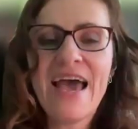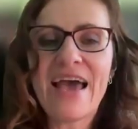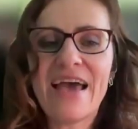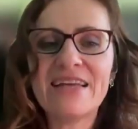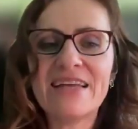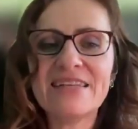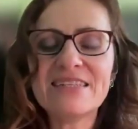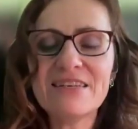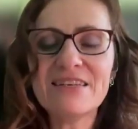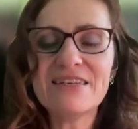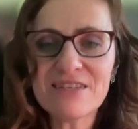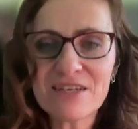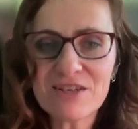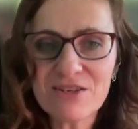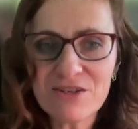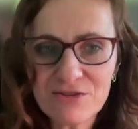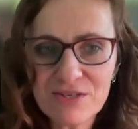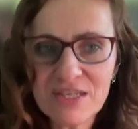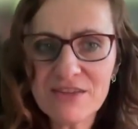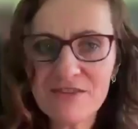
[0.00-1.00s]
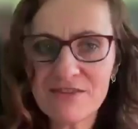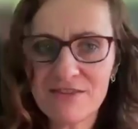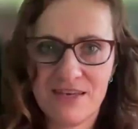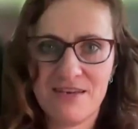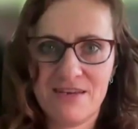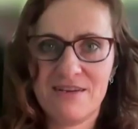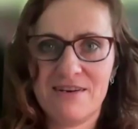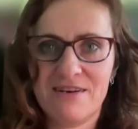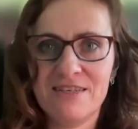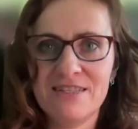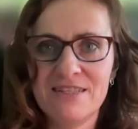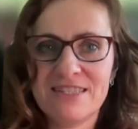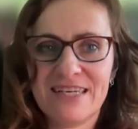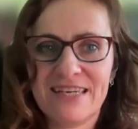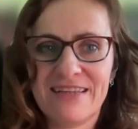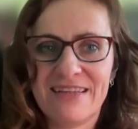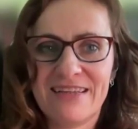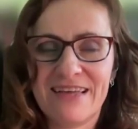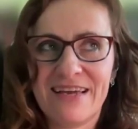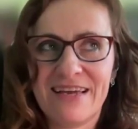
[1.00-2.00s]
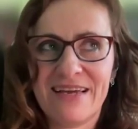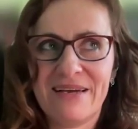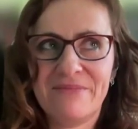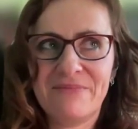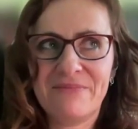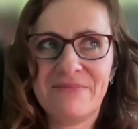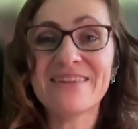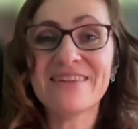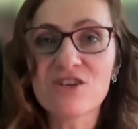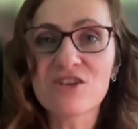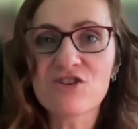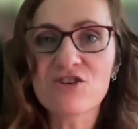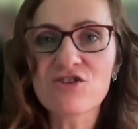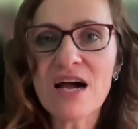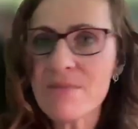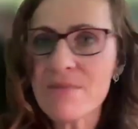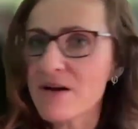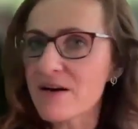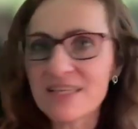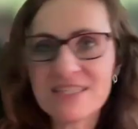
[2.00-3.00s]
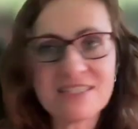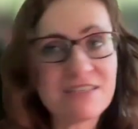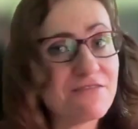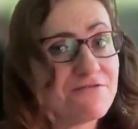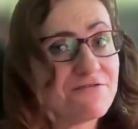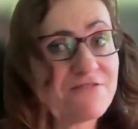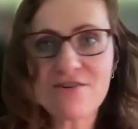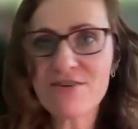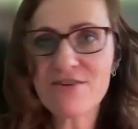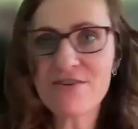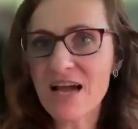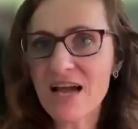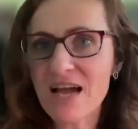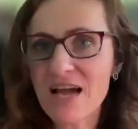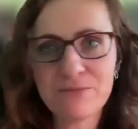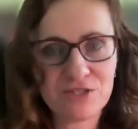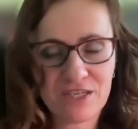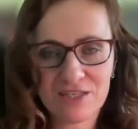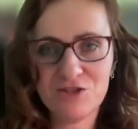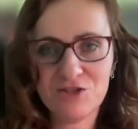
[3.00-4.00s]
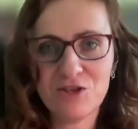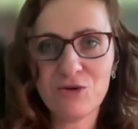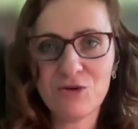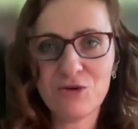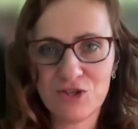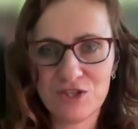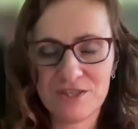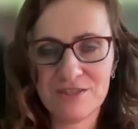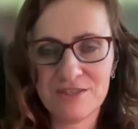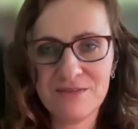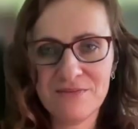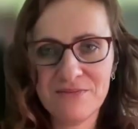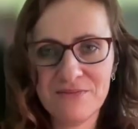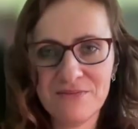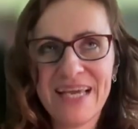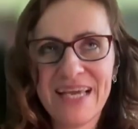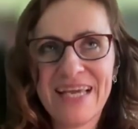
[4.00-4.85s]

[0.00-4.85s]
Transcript: And if they're concrete thinkers, and grammar is a very abstract notion,